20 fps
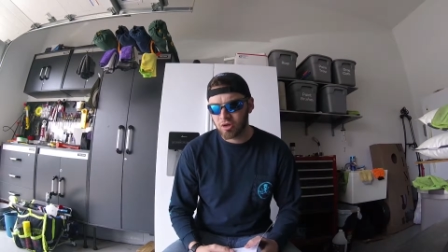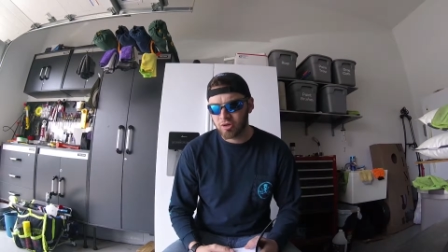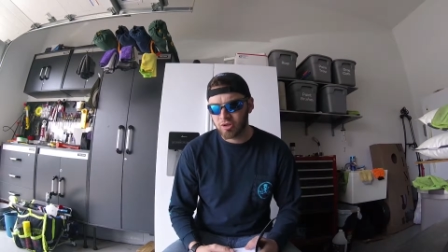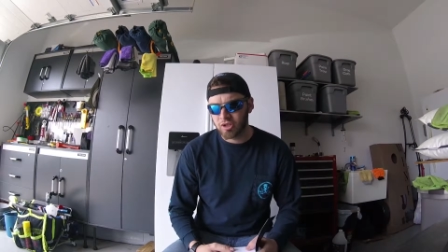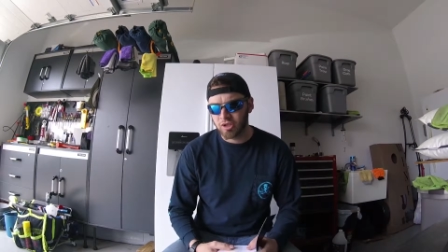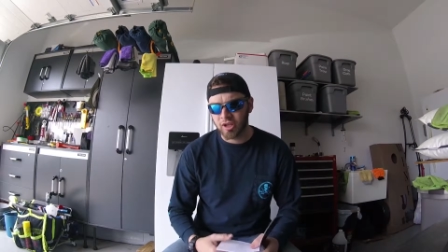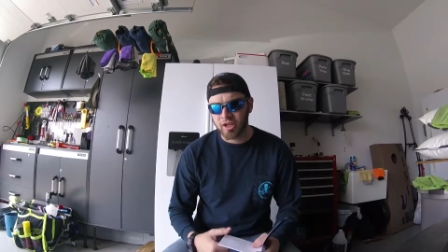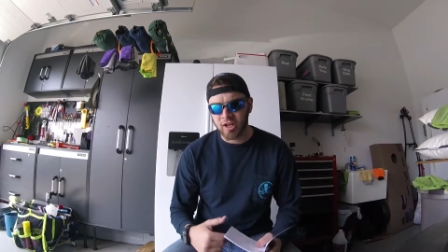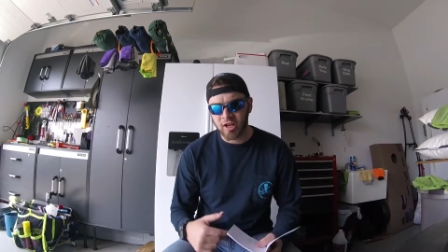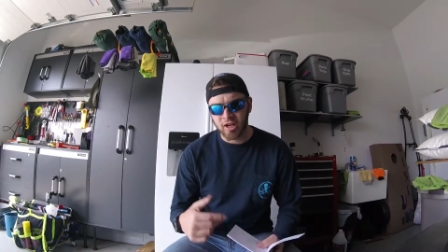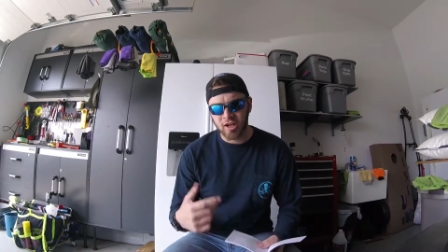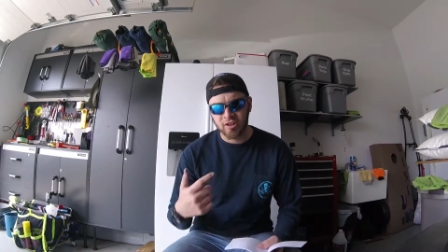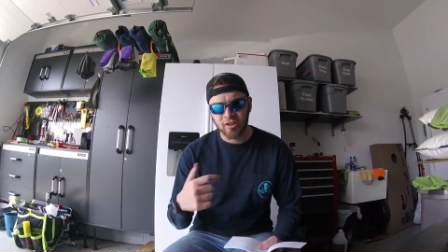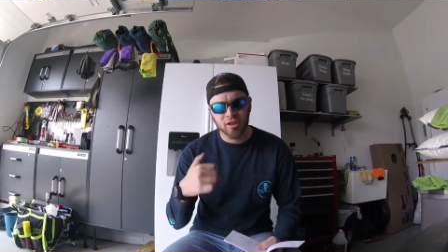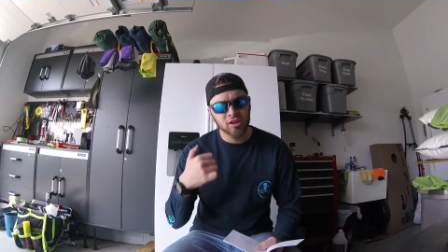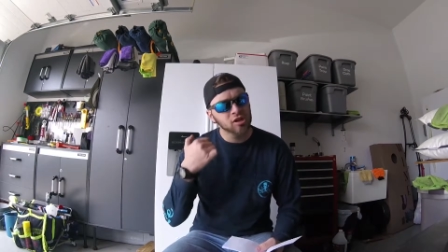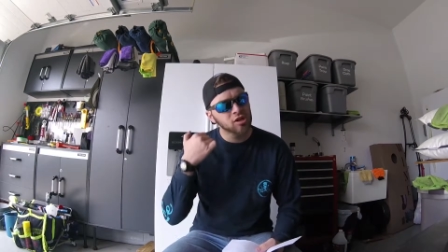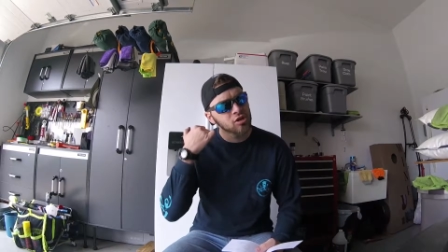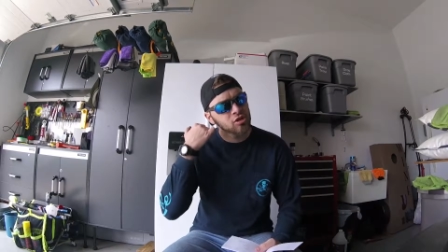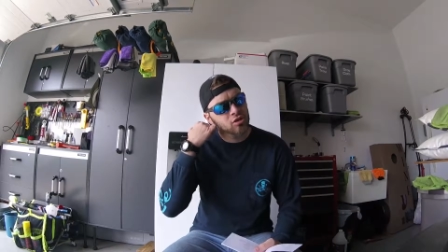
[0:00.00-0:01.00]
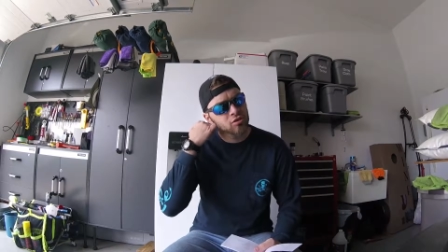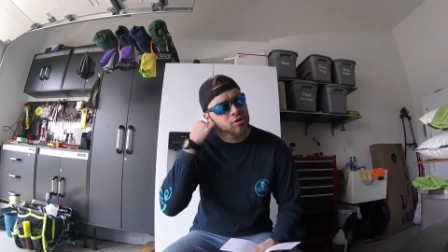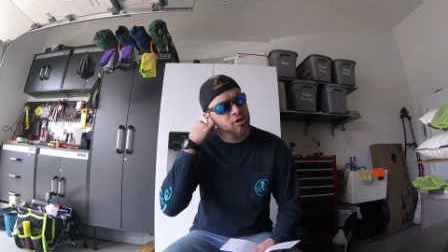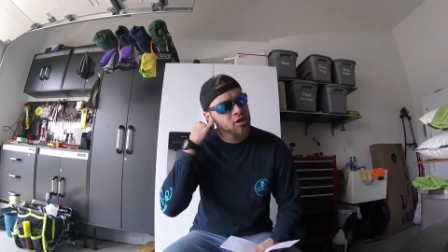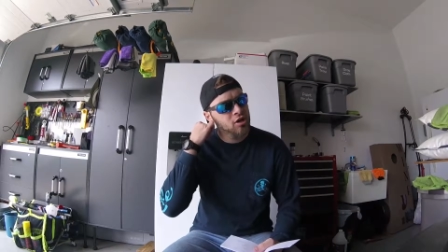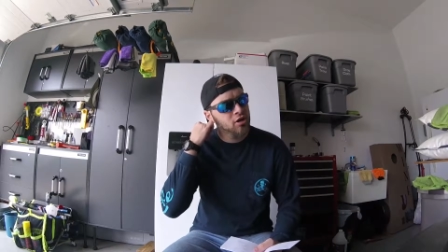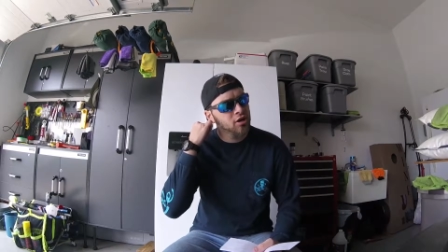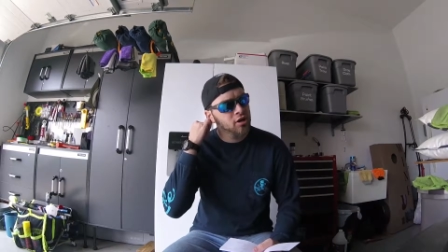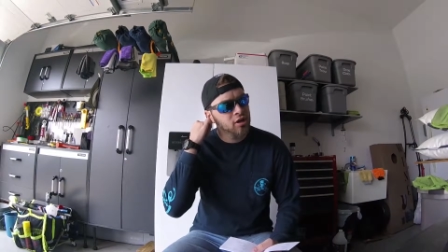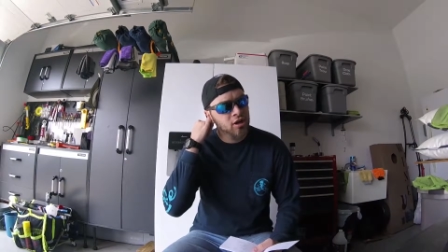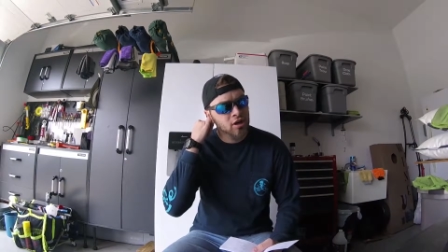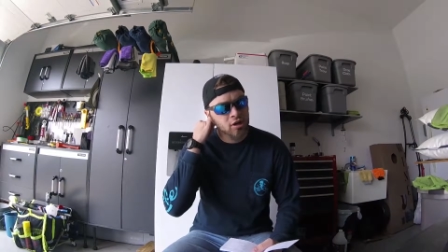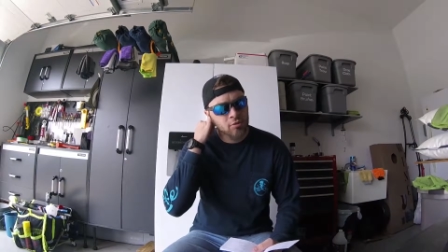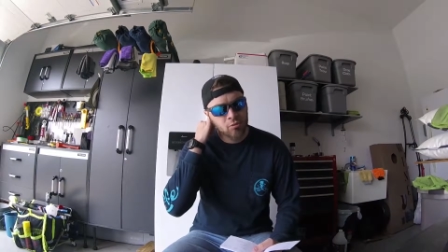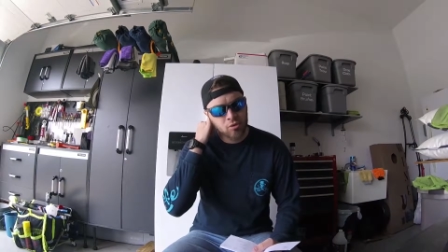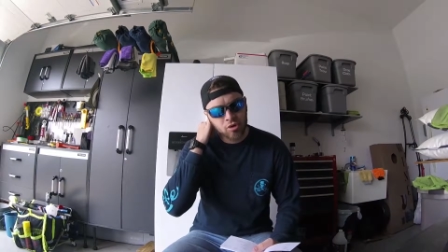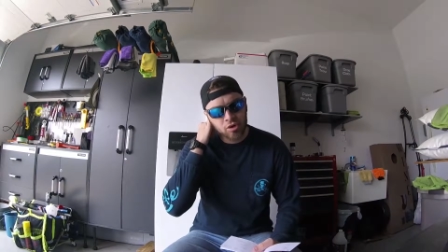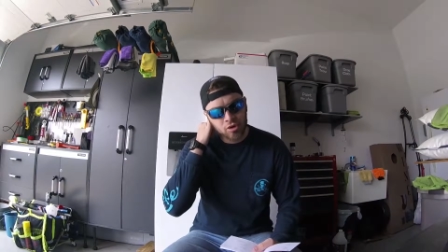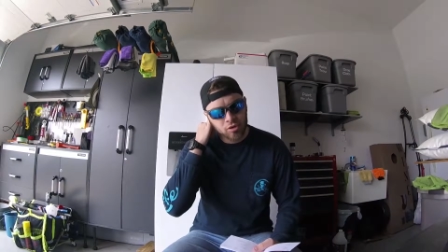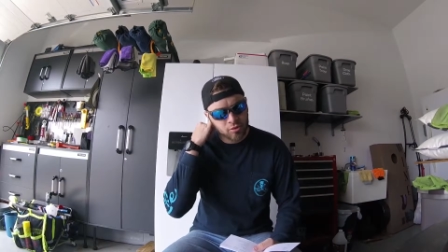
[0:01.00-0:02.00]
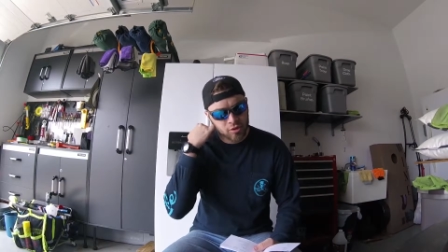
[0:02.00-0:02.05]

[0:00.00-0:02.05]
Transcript: delete anything that you don't need on it anymore.